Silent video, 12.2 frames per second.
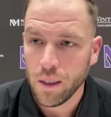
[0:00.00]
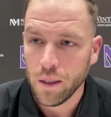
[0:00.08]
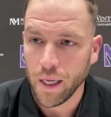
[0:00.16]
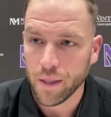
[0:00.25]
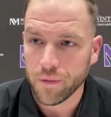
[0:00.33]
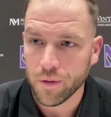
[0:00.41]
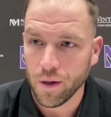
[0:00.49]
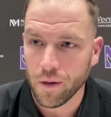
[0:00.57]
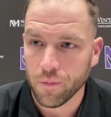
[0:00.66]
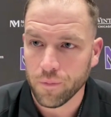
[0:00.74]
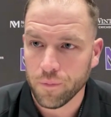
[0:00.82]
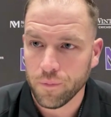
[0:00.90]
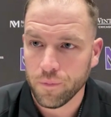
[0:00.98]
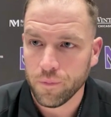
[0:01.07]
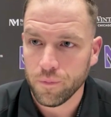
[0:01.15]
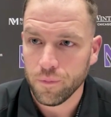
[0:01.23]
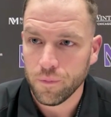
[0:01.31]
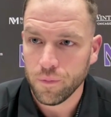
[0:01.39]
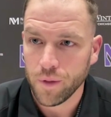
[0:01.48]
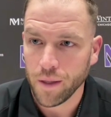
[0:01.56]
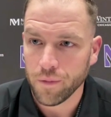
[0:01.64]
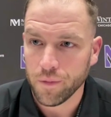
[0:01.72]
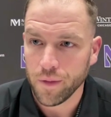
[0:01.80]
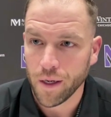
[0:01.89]
that
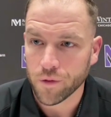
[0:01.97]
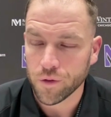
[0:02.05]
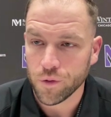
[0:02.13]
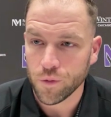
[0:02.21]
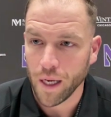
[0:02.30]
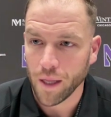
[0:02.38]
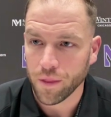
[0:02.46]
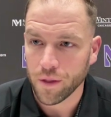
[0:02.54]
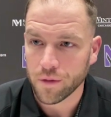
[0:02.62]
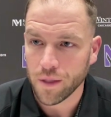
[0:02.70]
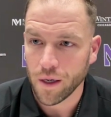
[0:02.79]
that our student athletes,